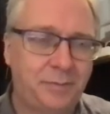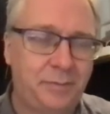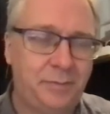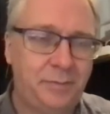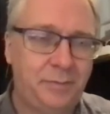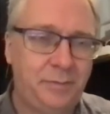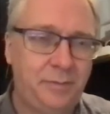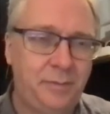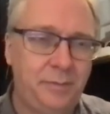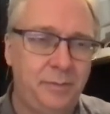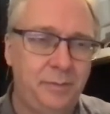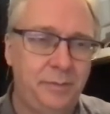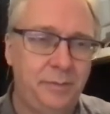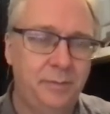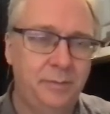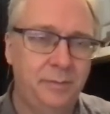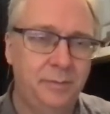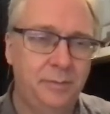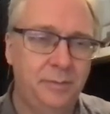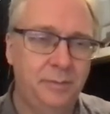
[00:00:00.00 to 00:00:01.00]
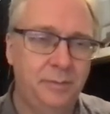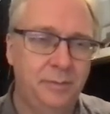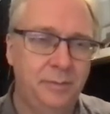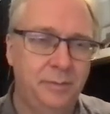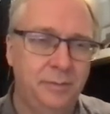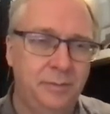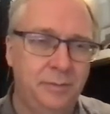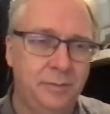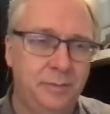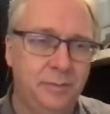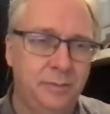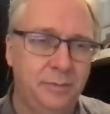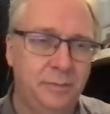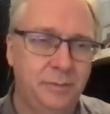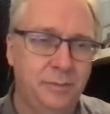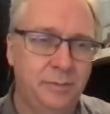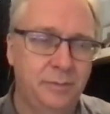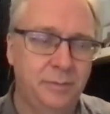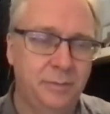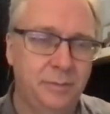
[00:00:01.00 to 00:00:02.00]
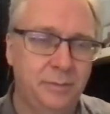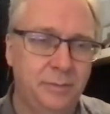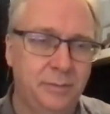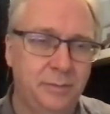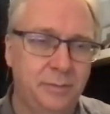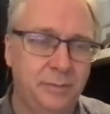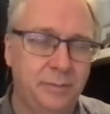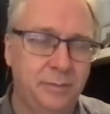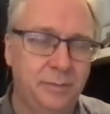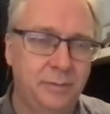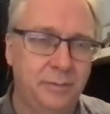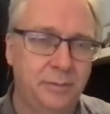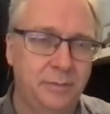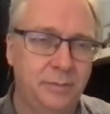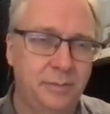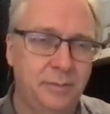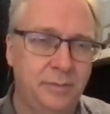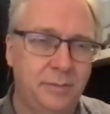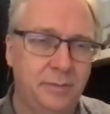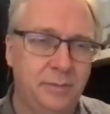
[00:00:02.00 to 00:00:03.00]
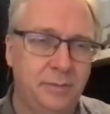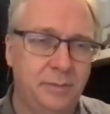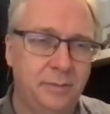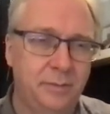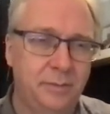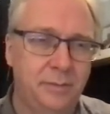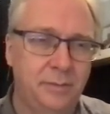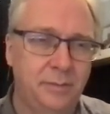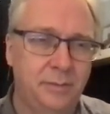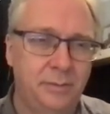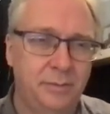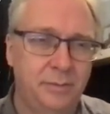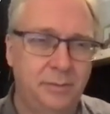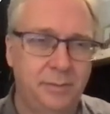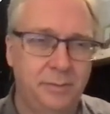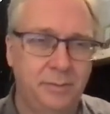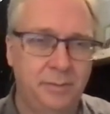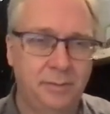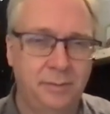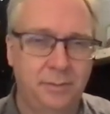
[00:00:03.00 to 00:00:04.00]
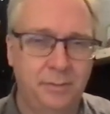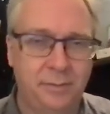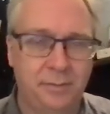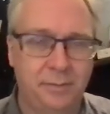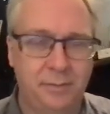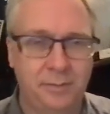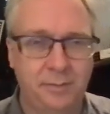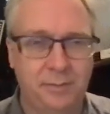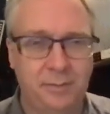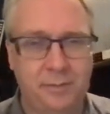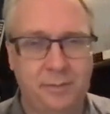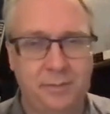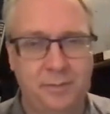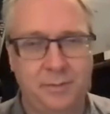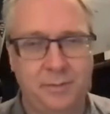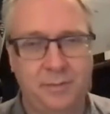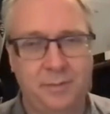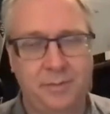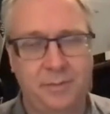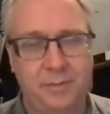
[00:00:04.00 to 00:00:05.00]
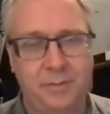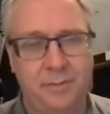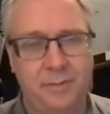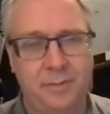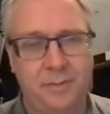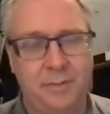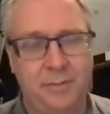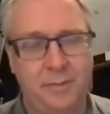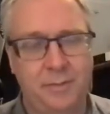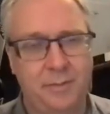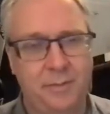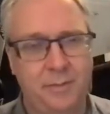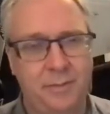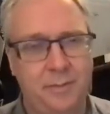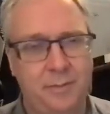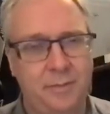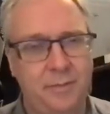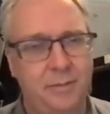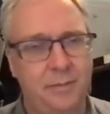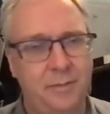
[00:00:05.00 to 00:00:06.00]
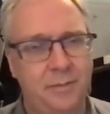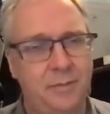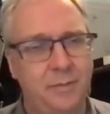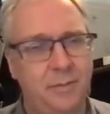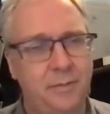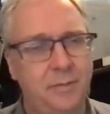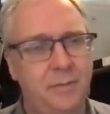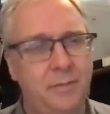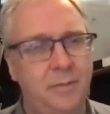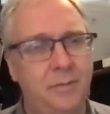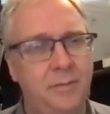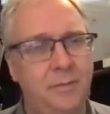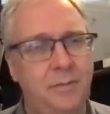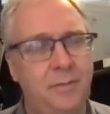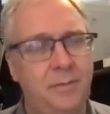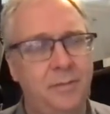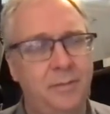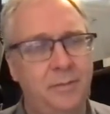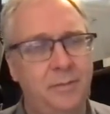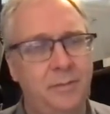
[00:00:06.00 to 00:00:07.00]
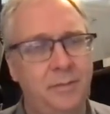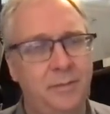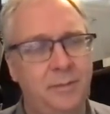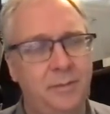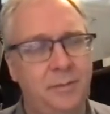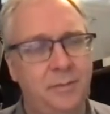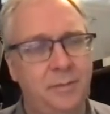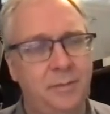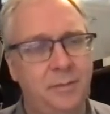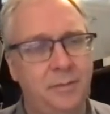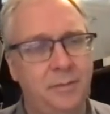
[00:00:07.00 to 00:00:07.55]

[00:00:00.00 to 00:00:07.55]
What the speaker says: (not speaking)